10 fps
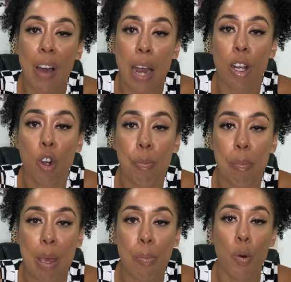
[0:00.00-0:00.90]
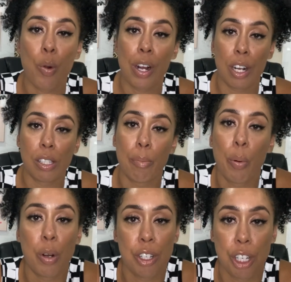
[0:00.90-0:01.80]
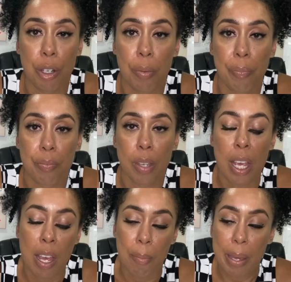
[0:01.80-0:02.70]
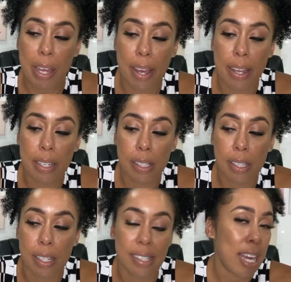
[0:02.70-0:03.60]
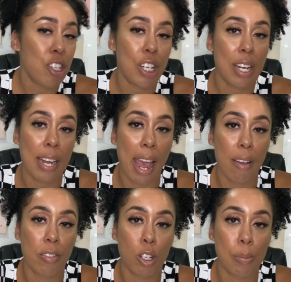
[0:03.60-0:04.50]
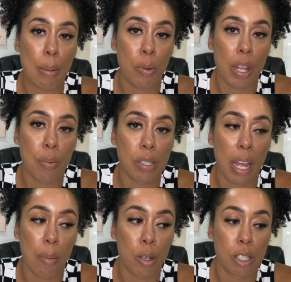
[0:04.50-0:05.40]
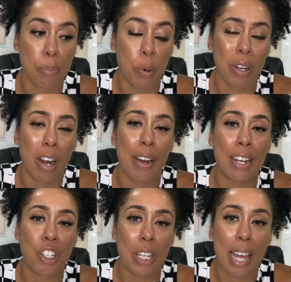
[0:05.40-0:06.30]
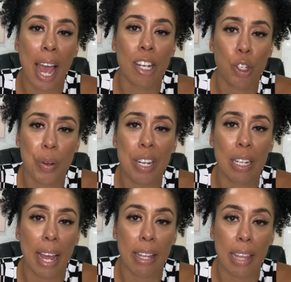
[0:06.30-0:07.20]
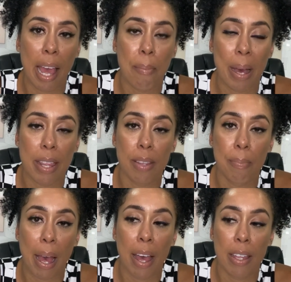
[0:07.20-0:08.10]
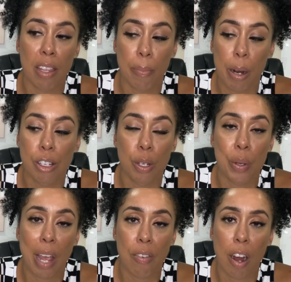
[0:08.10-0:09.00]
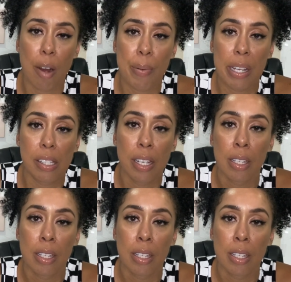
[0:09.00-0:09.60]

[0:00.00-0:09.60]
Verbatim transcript: find a group of people who are going to support you because say she didn't have those people that was able to support her and she got treated like that by, by the person who gave her herpes,